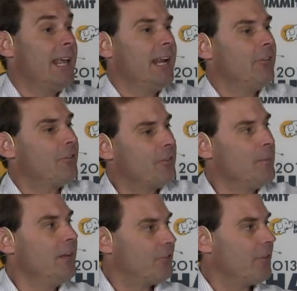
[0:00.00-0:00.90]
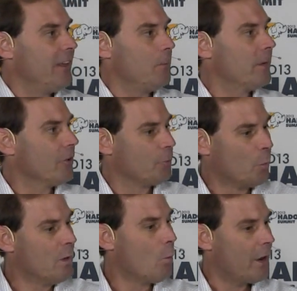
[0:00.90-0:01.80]
it's the means to the end, because
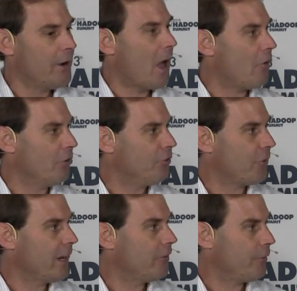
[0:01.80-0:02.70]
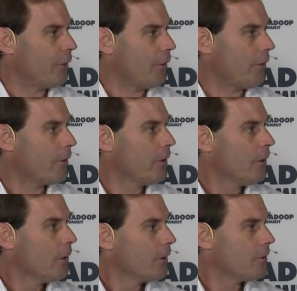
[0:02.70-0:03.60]
we want a knowledge transfer
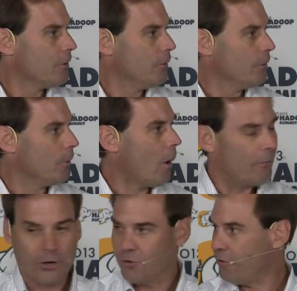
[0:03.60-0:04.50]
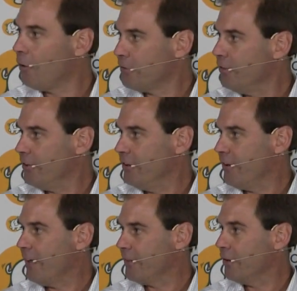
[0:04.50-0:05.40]
to the consultancies
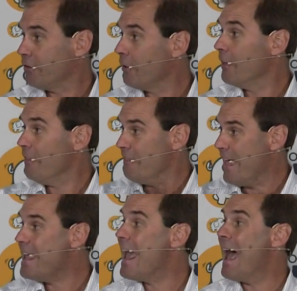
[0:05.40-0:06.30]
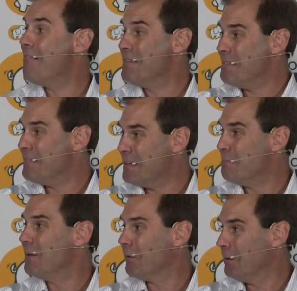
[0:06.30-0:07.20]
out there so that they had then the
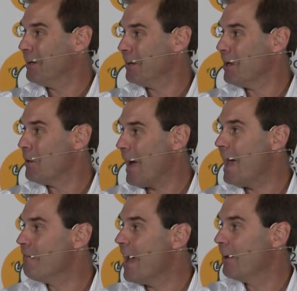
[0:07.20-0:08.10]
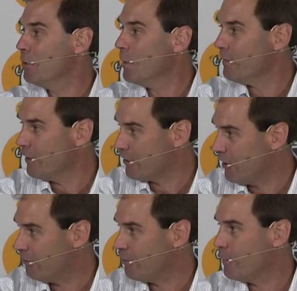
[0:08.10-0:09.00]
ability to go add value with their
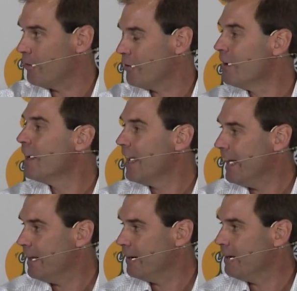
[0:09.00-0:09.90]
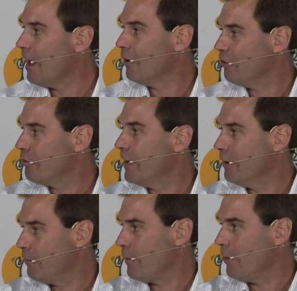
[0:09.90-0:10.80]
customers and the knowledge
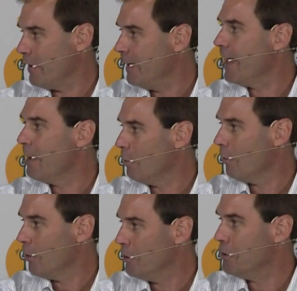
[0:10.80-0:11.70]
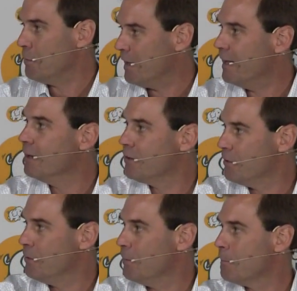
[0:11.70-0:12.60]
transfer and enable Hadoop
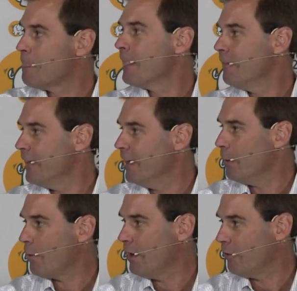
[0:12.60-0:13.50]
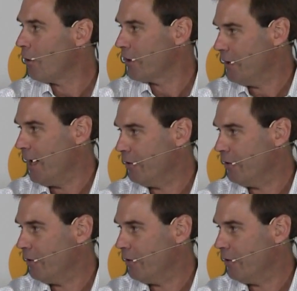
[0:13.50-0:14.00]
into the enterprise architecture.